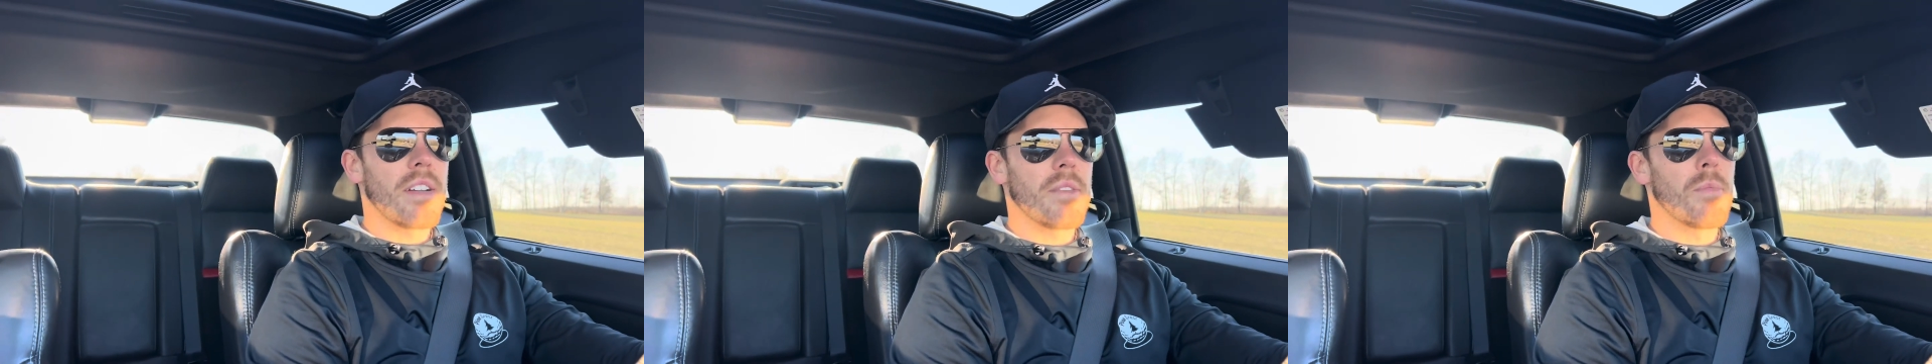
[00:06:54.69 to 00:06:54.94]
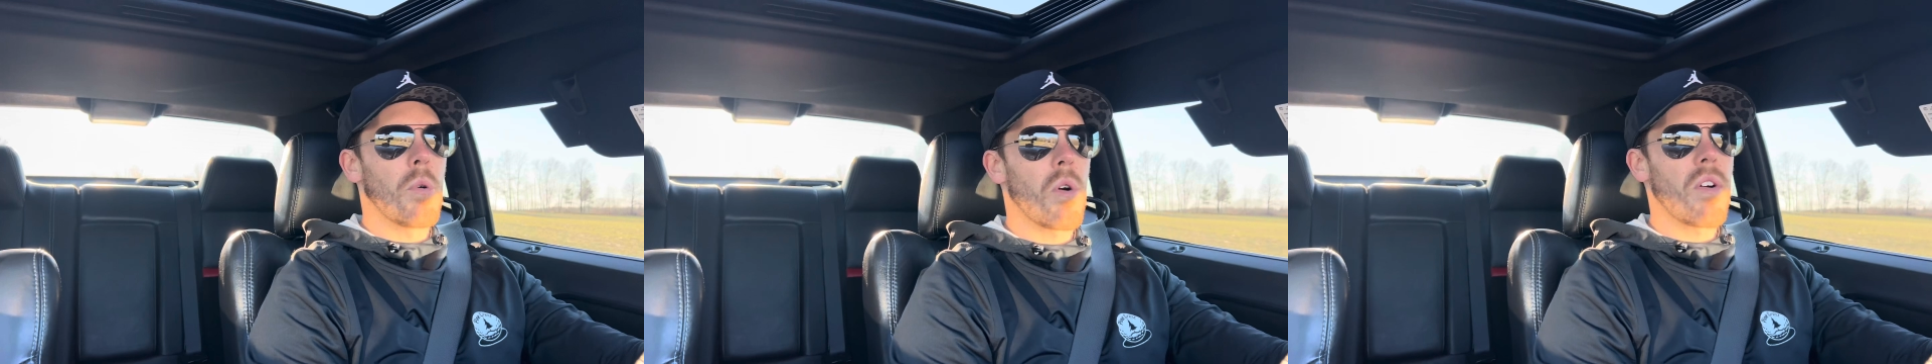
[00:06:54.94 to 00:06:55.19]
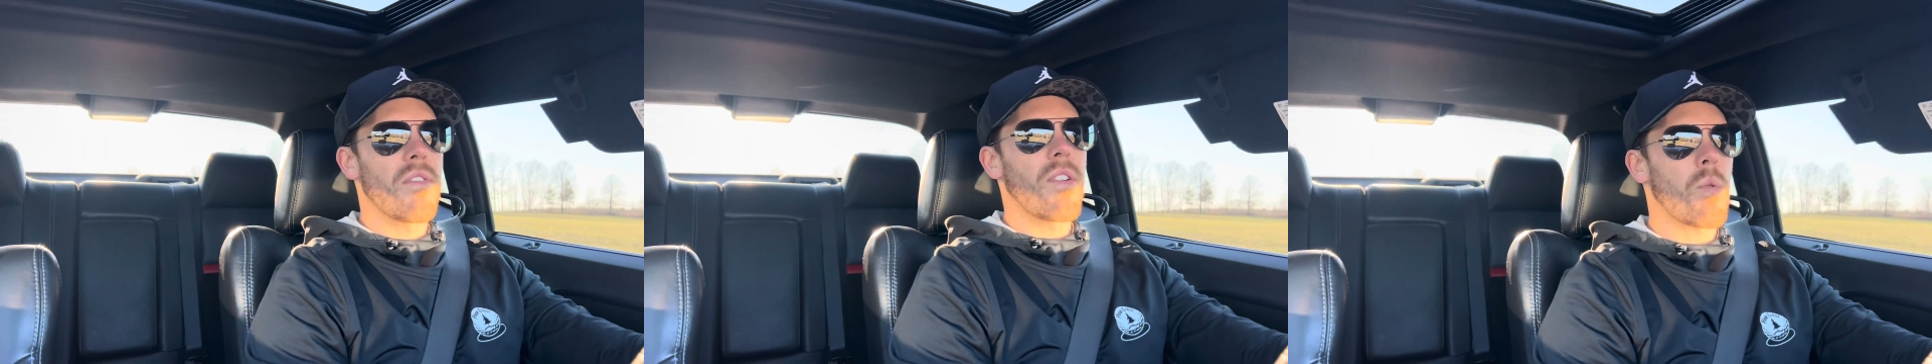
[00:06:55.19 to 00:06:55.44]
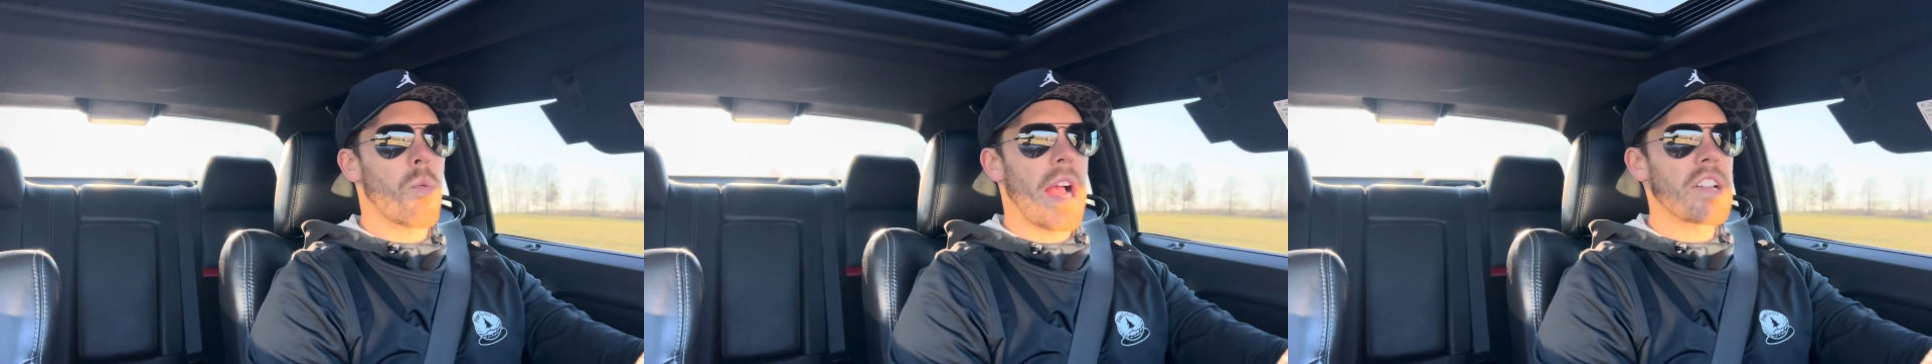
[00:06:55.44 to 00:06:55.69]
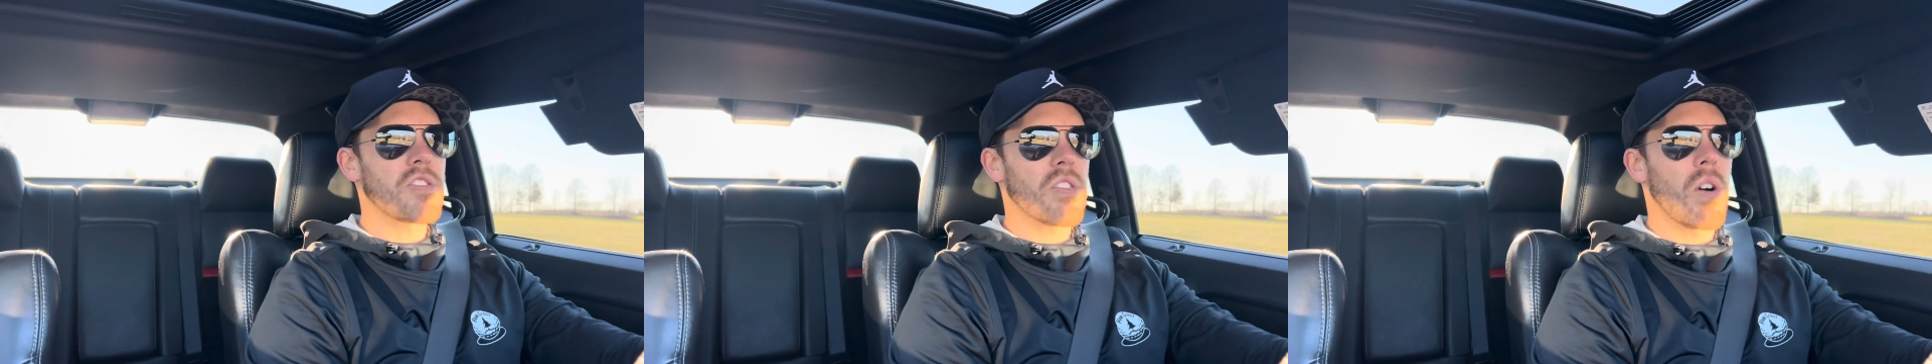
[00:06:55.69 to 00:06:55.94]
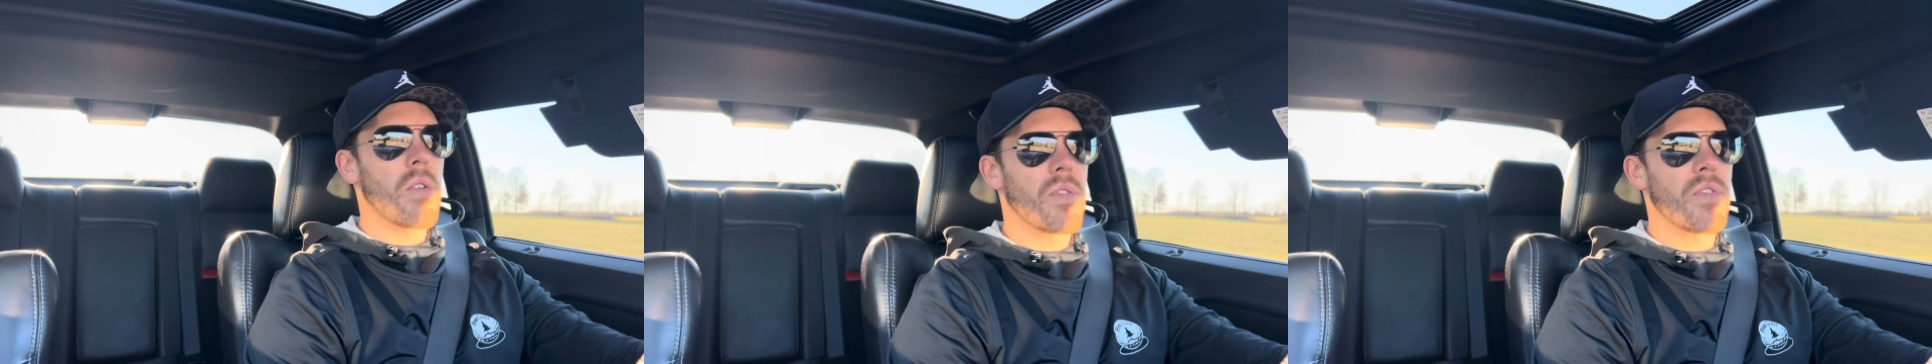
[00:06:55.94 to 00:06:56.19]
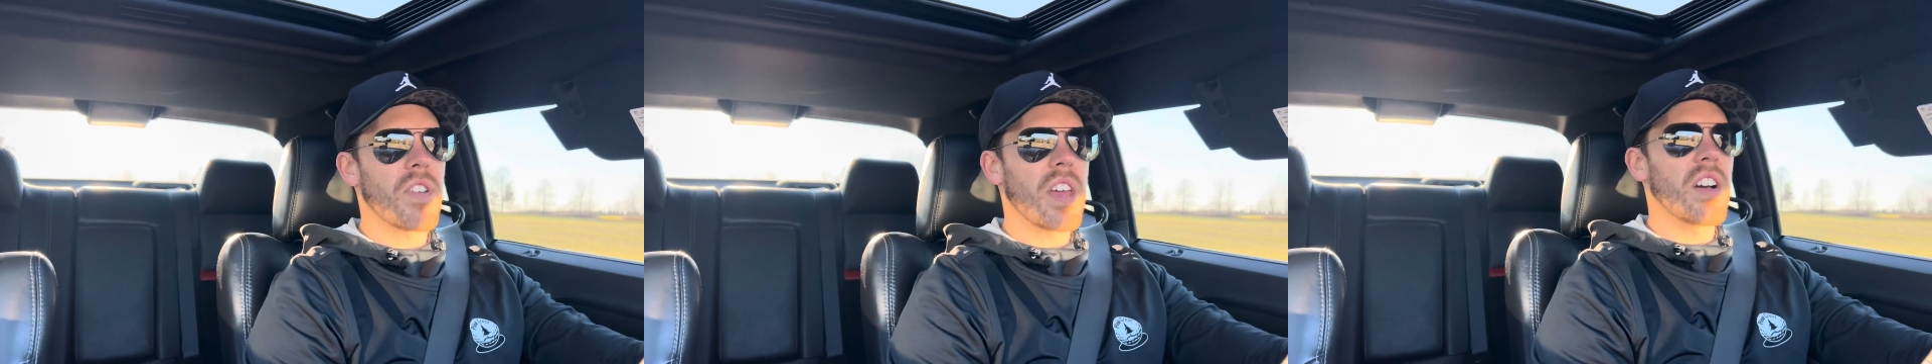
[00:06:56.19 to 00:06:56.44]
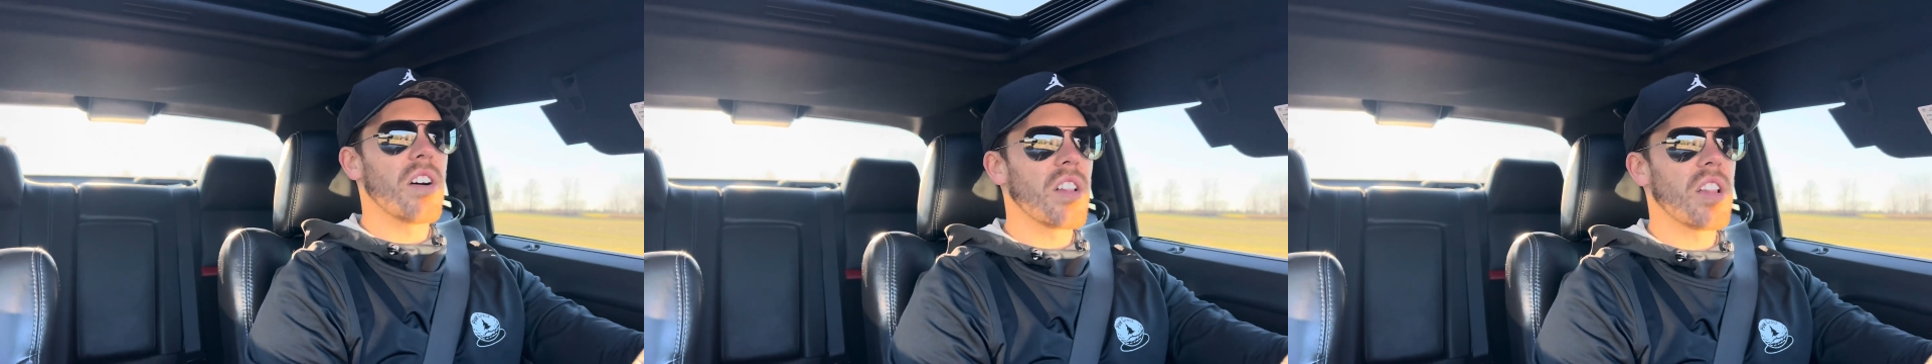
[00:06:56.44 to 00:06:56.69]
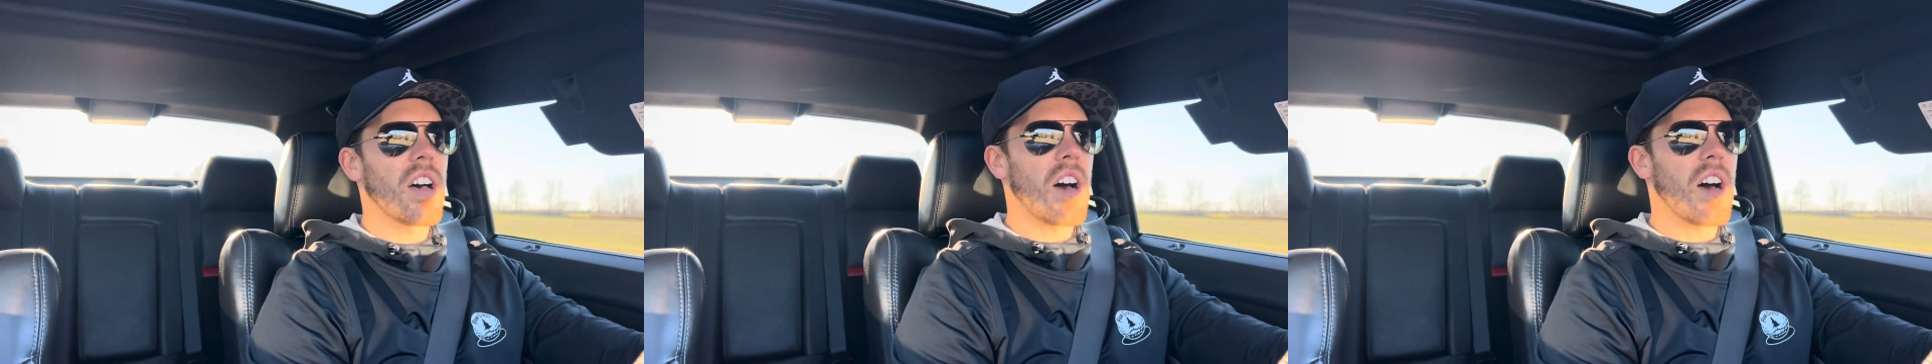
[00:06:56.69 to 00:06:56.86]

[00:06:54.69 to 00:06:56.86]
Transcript: more of a retro feel,